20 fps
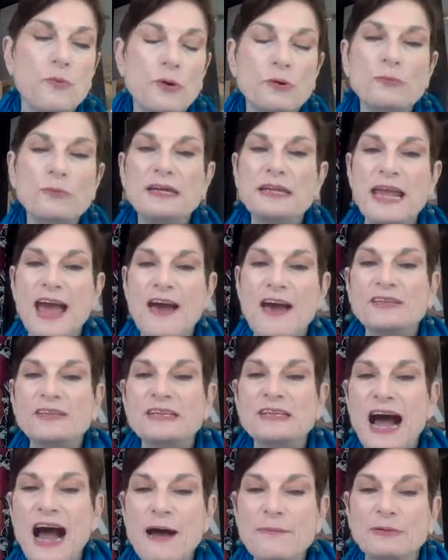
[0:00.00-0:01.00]
what are we going to have in
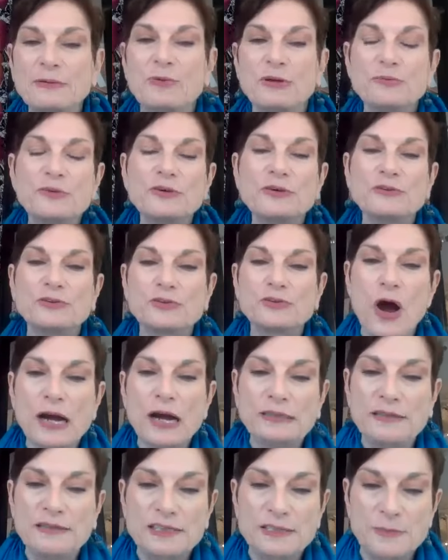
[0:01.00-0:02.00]
common what are we going to
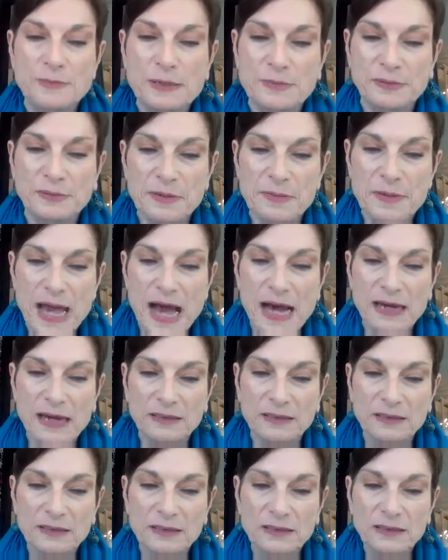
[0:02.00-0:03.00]
talk to these people about
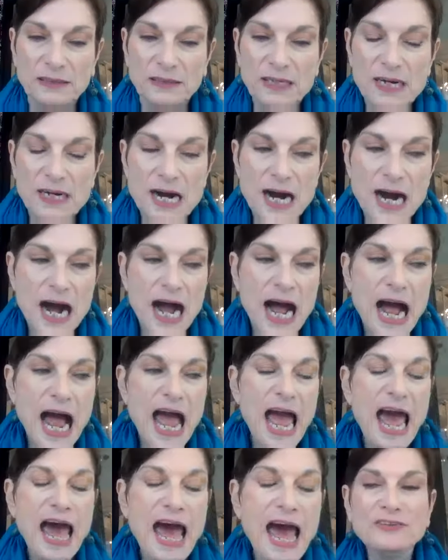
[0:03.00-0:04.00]
hmm.
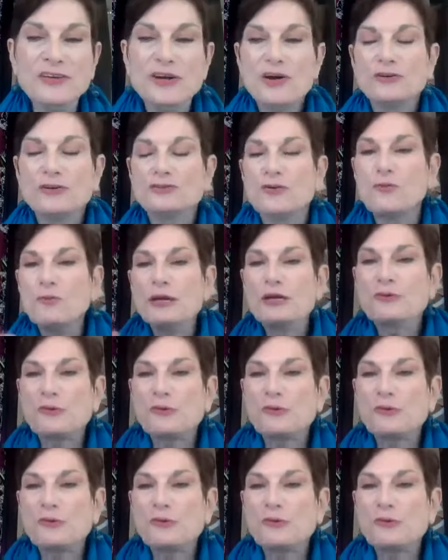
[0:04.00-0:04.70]
and so we